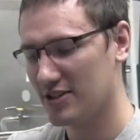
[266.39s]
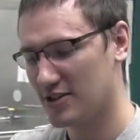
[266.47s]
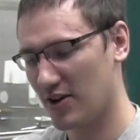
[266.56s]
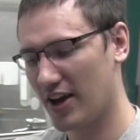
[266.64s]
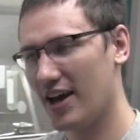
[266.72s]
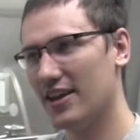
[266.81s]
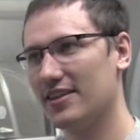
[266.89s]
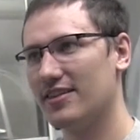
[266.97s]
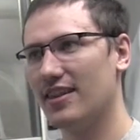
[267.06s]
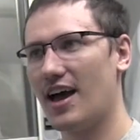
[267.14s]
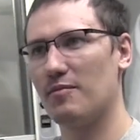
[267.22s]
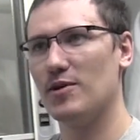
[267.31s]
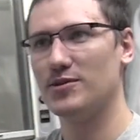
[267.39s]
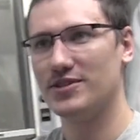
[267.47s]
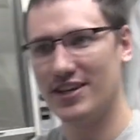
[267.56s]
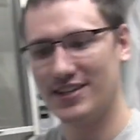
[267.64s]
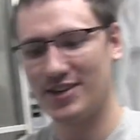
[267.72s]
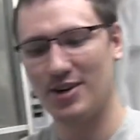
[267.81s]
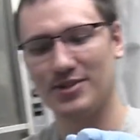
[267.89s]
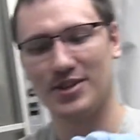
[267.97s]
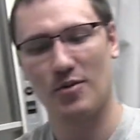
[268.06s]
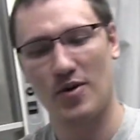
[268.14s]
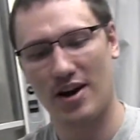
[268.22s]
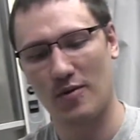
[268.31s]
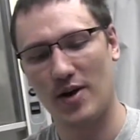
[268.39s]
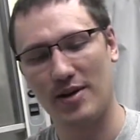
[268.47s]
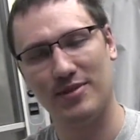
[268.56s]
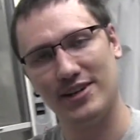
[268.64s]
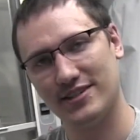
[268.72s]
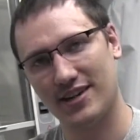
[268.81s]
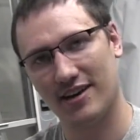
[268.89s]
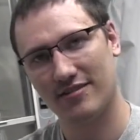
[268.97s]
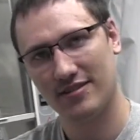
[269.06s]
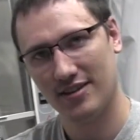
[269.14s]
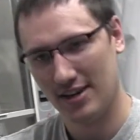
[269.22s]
So again, like most things, you're always going to want to wipe these down,